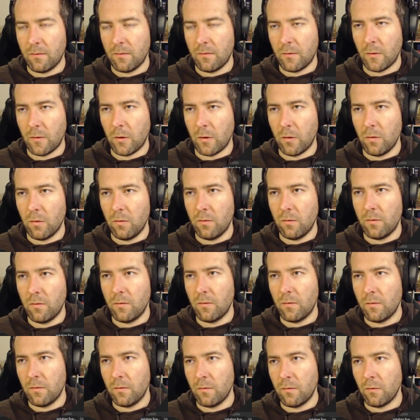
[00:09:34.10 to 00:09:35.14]
No,
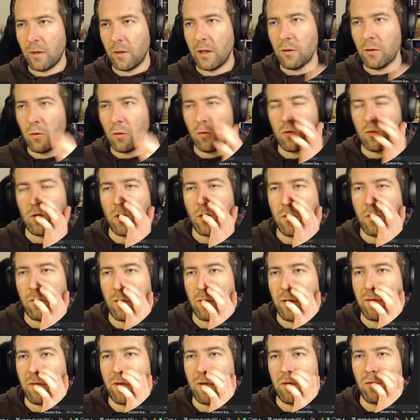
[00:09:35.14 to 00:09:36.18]
we need to chunk
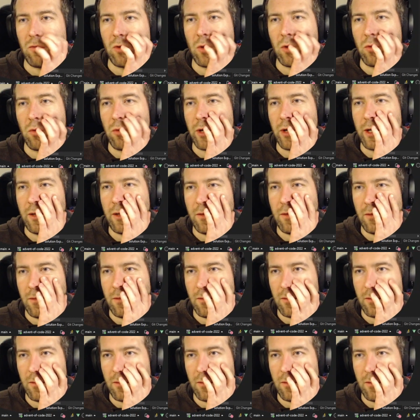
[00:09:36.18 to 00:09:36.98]
for every row, right?